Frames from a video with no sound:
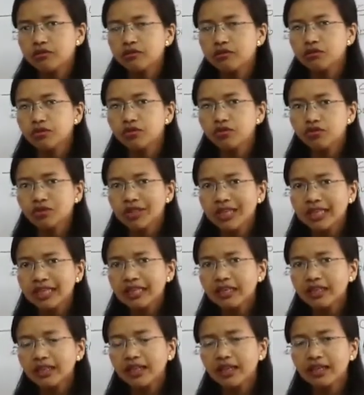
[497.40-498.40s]
you
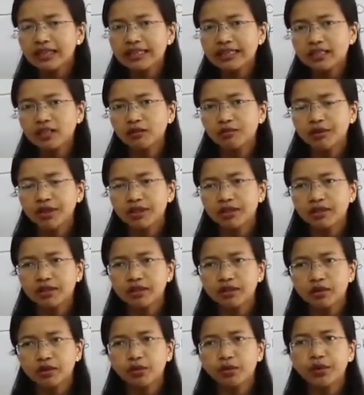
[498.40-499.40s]
think there a little bit.
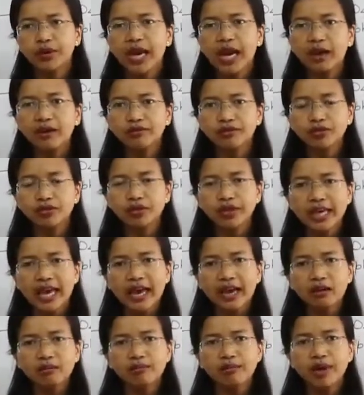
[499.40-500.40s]
We have to
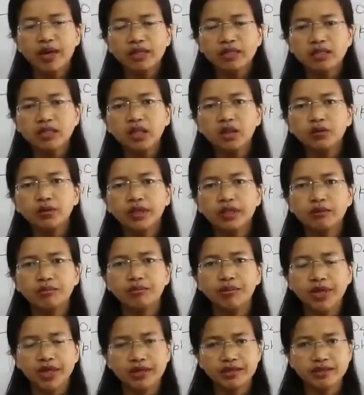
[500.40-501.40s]
react metal with a
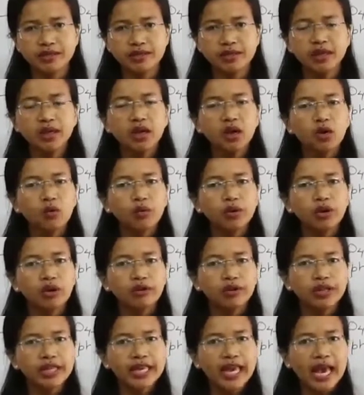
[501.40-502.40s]
base. We
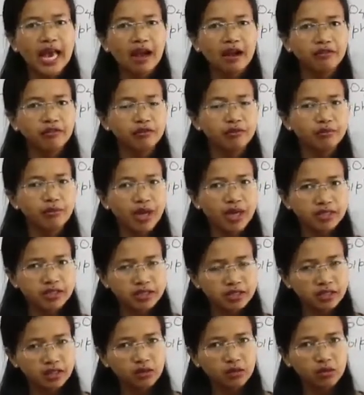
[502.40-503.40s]
already have
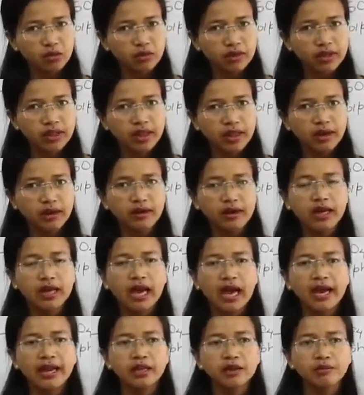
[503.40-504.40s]
metal there
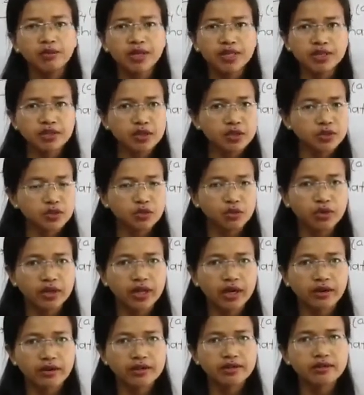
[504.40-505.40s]
and the base also
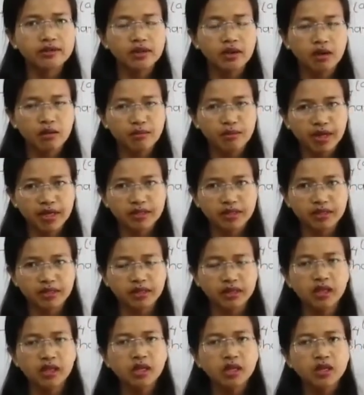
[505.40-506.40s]
there is a metal.
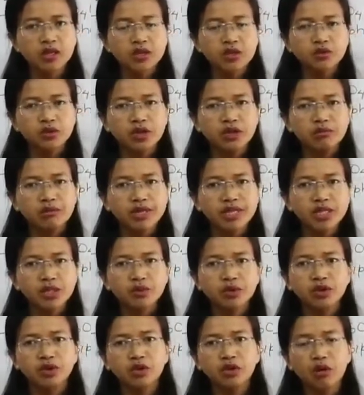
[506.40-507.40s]
So it means when
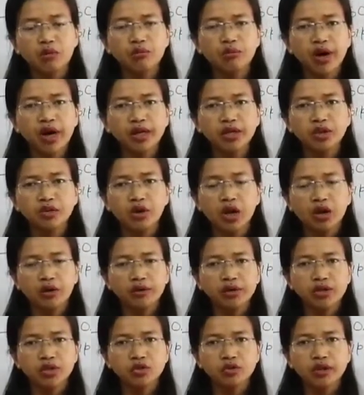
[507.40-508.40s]
you combine, you are
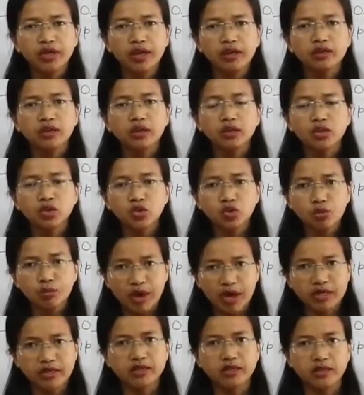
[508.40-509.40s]
going to get two
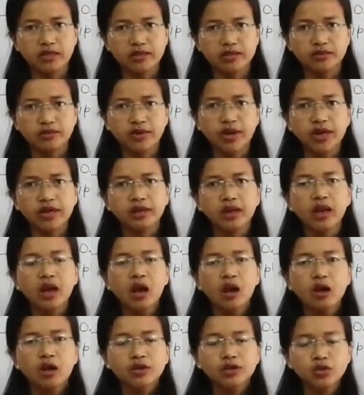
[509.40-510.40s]
metals, right?
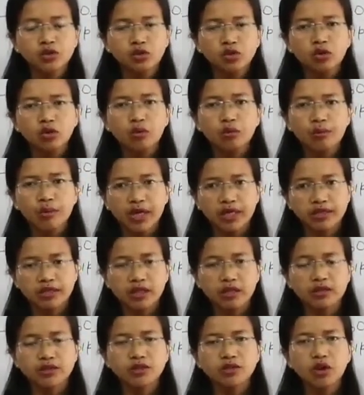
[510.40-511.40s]
Two
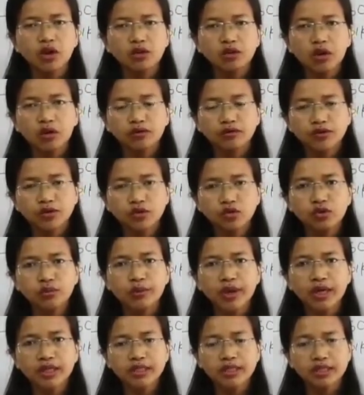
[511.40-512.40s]
metals, salt of two
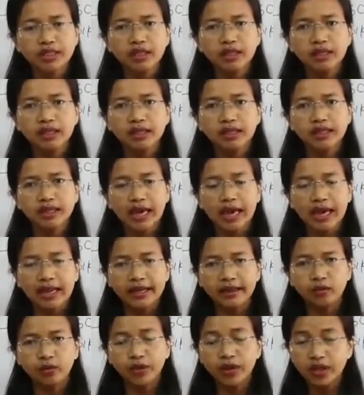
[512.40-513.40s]
metal
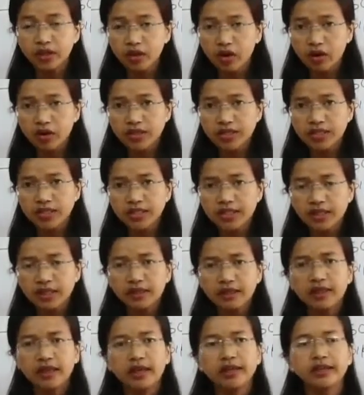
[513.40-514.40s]
and with oxygen,
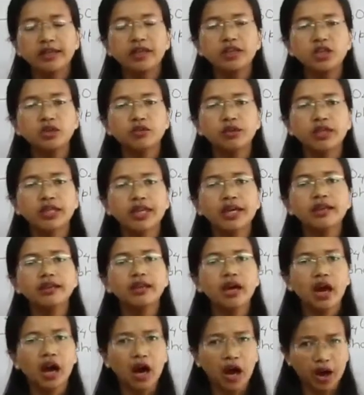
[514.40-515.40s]
and then you will get
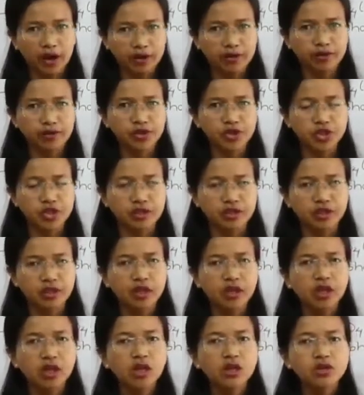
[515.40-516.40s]
hydrogen.
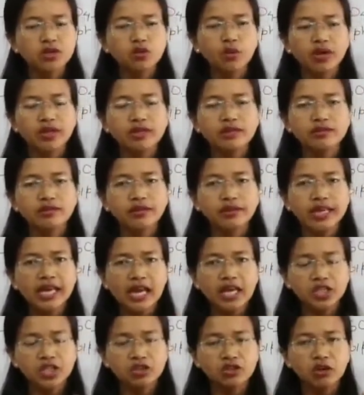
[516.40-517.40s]
So what is the
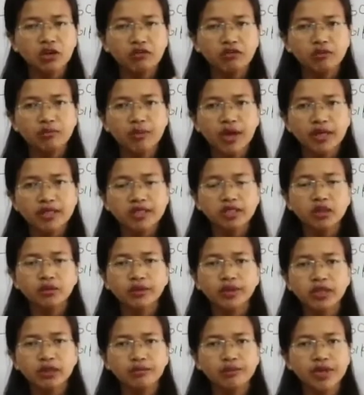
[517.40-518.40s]
reaction of metal with
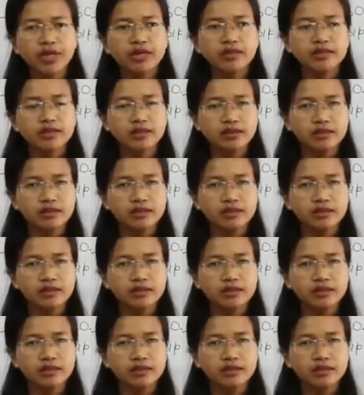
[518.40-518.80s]
a base?